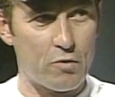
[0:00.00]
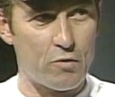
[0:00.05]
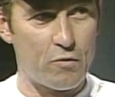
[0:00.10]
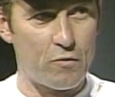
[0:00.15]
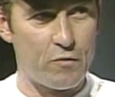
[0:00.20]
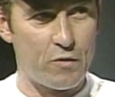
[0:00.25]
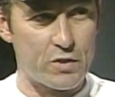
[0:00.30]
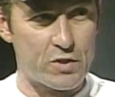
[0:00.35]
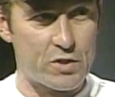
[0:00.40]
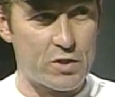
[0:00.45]

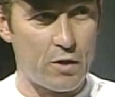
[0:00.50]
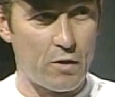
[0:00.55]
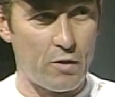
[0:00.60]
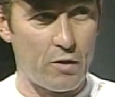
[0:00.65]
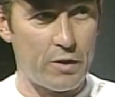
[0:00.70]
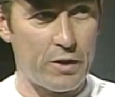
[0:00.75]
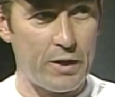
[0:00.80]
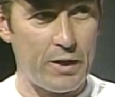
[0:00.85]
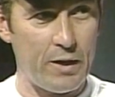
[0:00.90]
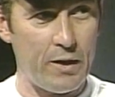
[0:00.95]

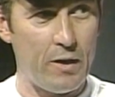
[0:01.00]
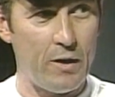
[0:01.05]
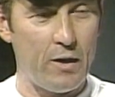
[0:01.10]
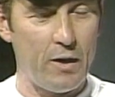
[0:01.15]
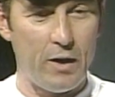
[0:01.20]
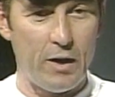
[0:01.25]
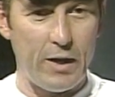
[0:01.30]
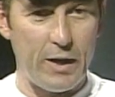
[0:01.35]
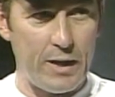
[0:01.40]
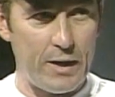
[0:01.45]
facility
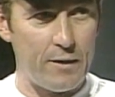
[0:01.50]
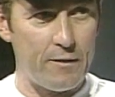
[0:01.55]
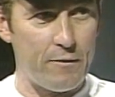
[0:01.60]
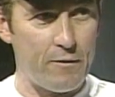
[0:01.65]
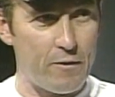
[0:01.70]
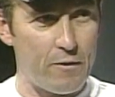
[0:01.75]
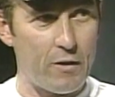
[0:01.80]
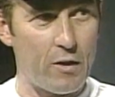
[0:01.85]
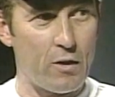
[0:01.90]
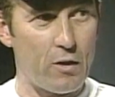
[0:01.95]

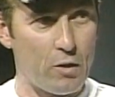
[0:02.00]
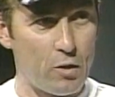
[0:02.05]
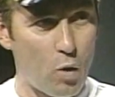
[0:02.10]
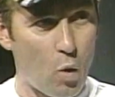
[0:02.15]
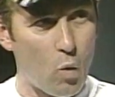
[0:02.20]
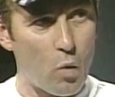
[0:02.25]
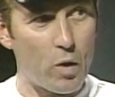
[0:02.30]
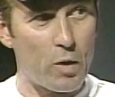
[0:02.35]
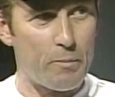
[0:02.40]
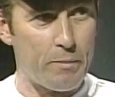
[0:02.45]
in the
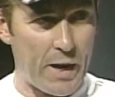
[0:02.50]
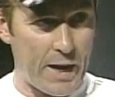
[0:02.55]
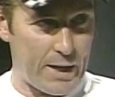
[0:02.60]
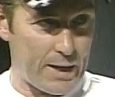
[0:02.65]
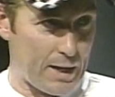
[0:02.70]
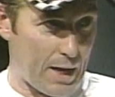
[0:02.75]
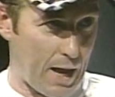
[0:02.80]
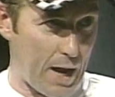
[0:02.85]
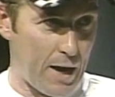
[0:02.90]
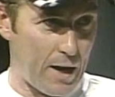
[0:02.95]
lower
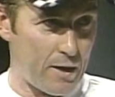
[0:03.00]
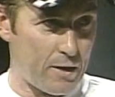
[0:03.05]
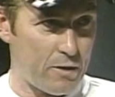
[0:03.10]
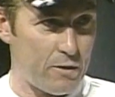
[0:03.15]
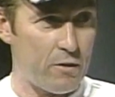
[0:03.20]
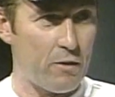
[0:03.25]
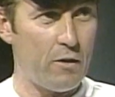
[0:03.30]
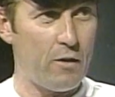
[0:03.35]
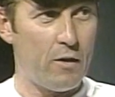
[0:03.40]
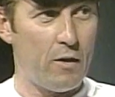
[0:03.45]

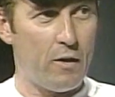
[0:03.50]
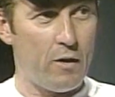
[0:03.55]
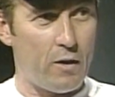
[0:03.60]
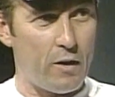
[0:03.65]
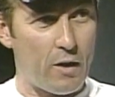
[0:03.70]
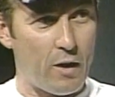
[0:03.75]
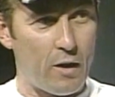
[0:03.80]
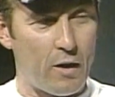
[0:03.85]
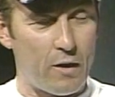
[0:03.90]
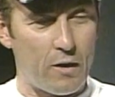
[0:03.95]
mainland
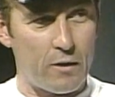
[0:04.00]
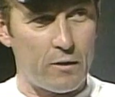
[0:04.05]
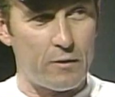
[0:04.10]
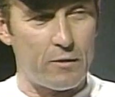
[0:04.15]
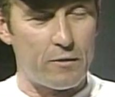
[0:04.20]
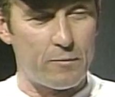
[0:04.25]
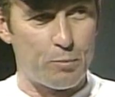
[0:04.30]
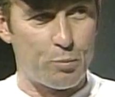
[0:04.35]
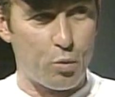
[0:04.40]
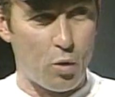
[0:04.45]

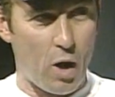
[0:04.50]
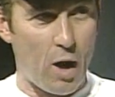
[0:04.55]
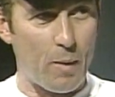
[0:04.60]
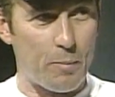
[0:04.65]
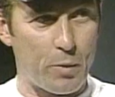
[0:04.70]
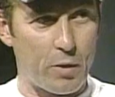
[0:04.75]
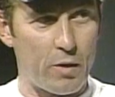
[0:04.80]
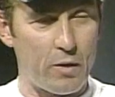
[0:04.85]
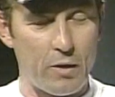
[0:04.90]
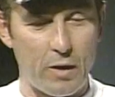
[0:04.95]

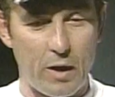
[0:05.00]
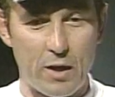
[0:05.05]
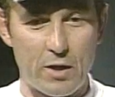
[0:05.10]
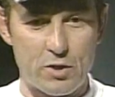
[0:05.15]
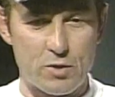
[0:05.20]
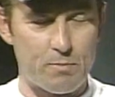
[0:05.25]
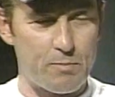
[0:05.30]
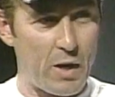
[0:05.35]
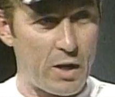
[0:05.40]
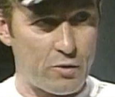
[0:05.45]
proper,
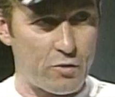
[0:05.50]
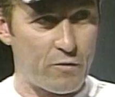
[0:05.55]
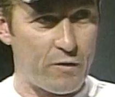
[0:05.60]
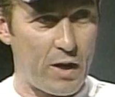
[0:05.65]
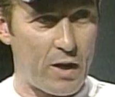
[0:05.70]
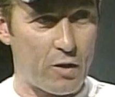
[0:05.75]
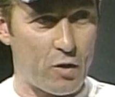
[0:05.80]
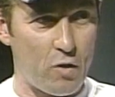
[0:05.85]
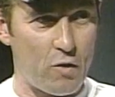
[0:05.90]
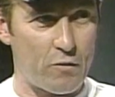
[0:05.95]
as Metro
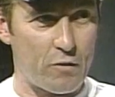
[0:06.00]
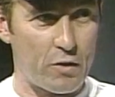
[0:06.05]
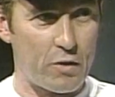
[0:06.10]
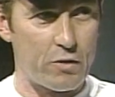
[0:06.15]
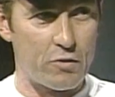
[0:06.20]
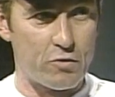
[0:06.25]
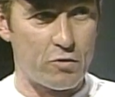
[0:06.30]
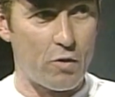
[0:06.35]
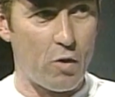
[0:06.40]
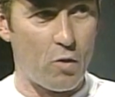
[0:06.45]
Vancouver
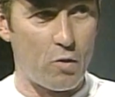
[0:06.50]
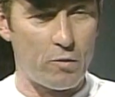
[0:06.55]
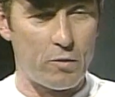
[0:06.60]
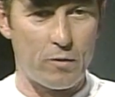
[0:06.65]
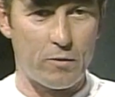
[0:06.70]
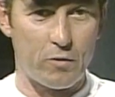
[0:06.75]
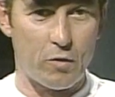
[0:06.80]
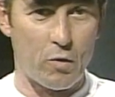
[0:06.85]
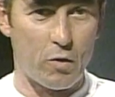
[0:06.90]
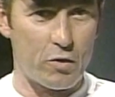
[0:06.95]
is known.
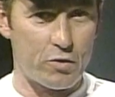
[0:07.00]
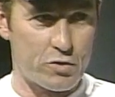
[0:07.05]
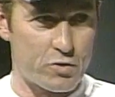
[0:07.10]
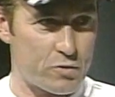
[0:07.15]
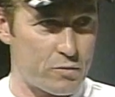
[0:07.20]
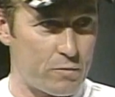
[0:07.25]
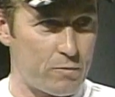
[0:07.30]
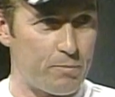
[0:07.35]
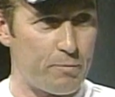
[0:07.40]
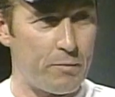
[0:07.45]
Of
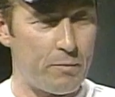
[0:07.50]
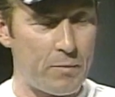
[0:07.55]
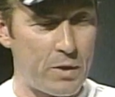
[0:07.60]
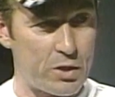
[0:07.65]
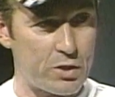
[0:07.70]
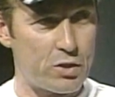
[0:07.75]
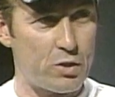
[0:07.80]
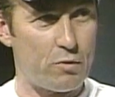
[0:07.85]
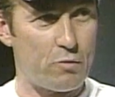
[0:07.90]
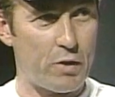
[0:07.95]
course,
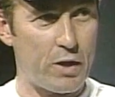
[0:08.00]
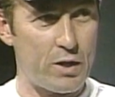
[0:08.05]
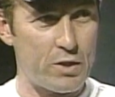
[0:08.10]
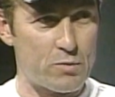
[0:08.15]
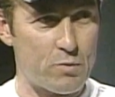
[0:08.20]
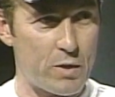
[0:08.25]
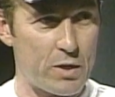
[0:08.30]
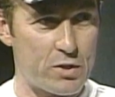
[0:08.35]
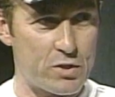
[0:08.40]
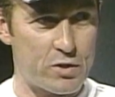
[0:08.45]
Mission
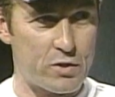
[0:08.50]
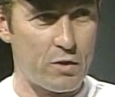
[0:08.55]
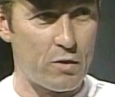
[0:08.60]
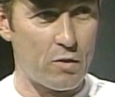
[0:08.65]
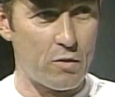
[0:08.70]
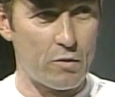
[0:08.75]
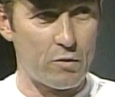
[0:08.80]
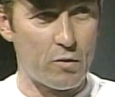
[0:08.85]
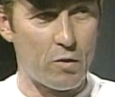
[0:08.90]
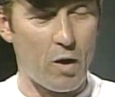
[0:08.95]
Raceway
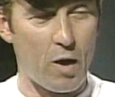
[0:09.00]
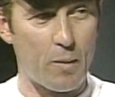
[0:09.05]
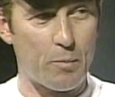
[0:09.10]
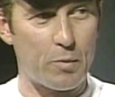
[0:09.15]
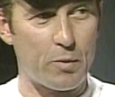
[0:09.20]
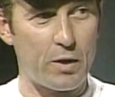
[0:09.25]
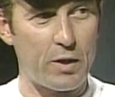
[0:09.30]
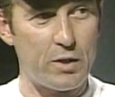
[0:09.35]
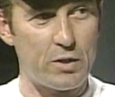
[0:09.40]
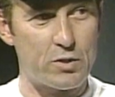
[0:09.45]
still
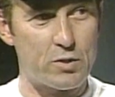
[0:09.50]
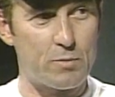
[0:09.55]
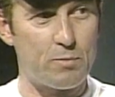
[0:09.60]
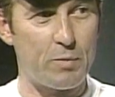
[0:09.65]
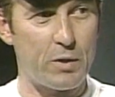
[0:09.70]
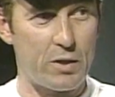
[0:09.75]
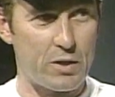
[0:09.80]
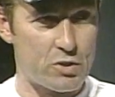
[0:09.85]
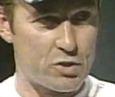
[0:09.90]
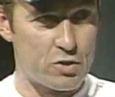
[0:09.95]
operates,
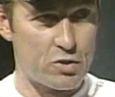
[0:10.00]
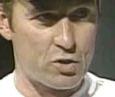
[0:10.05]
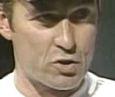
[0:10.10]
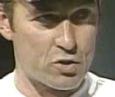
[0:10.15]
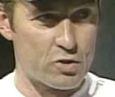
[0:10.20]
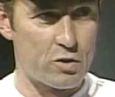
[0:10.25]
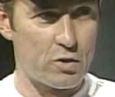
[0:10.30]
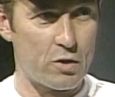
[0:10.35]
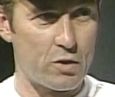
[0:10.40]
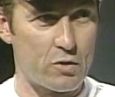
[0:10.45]
but it's
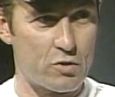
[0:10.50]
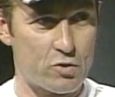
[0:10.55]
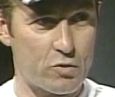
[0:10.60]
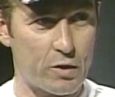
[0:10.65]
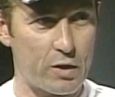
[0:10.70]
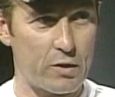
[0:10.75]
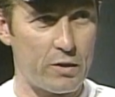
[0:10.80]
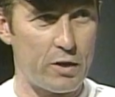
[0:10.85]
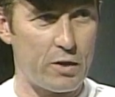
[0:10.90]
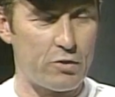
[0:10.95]
just
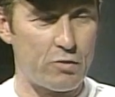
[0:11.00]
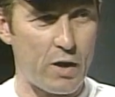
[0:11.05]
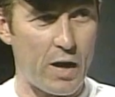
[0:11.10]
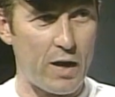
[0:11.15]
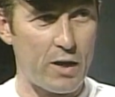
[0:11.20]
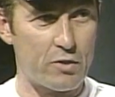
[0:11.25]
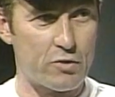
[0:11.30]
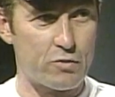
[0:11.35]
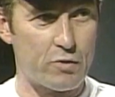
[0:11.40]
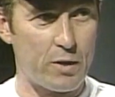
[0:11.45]
strictly a
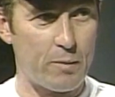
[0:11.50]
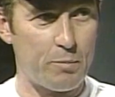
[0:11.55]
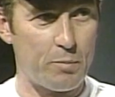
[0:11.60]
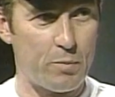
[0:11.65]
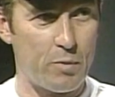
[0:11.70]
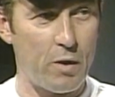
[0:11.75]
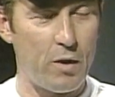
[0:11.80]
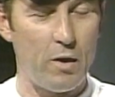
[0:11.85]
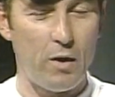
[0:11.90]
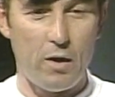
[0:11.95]
drag
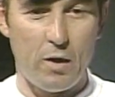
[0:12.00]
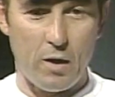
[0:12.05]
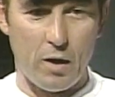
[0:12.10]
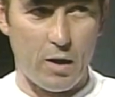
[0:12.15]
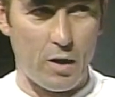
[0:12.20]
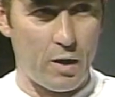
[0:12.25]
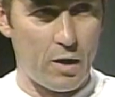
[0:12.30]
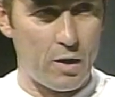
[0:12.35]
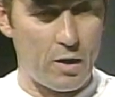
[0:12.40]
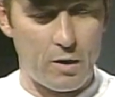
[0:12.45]
strip
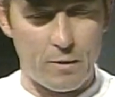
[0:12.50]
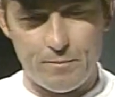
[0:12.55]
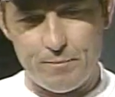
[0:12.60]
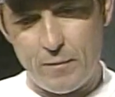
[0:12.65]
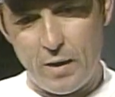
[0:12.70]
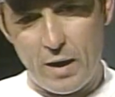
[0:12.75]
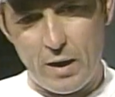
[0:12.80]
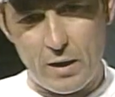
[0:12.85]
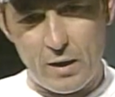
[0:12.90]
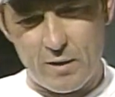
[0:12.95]

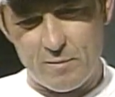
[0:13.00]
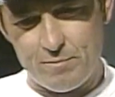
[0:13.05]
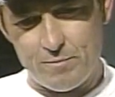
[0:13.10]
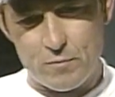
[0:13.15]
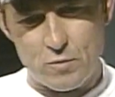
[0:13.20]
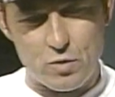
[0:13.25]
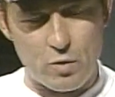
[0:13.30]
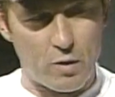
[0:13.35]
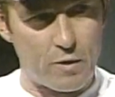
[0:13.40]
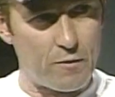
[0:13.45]
and a
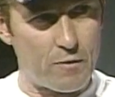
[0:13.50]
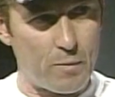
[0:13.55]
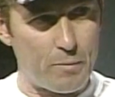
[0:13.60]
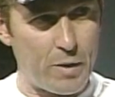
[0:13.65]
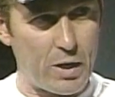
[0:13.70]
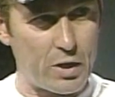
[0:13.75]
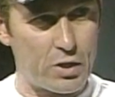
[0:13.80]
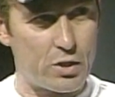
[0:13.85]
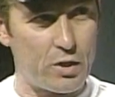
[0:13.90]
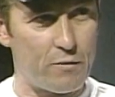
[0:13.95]
sort of a
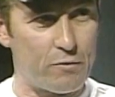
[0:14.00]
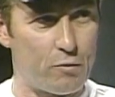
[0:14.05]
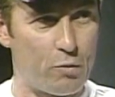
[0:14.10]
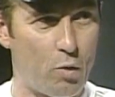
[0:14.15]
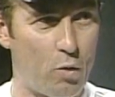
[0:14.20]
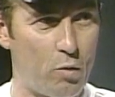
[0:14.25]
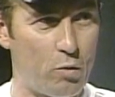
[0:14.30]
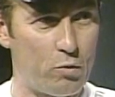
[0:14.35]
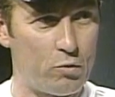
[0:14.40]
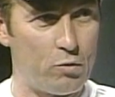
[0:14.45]
makeshift
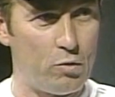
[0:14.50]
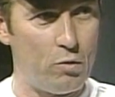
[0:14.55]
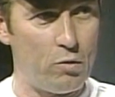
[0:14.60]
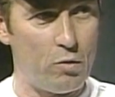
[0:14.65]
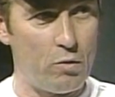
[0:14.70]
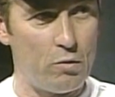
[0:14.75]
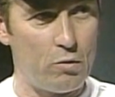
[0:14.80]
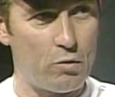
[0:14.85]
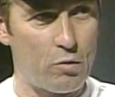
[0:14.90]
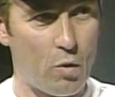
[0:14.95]
road
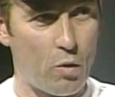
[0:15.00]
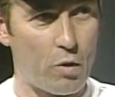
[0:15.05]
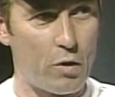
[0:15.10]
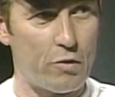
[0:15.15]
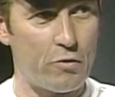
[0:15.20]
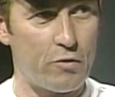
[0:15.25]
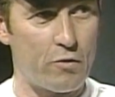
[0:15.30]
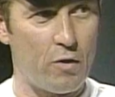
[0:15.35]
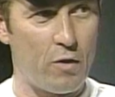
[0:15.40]
course.